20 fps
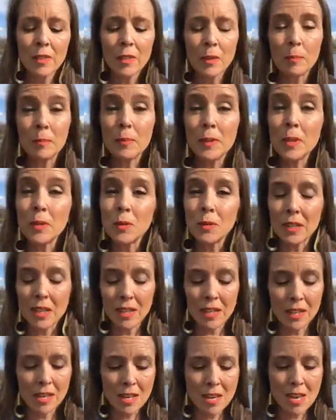the
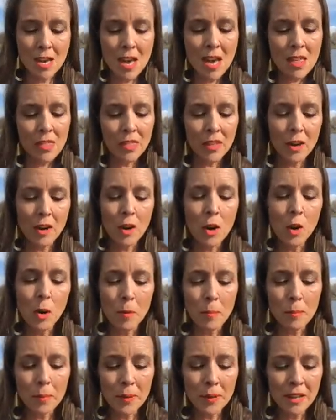beauty, the
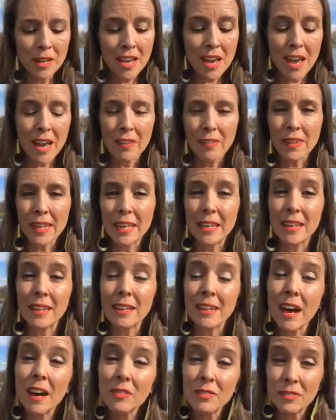hope, and the
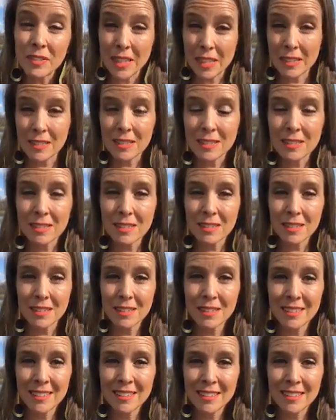enoughness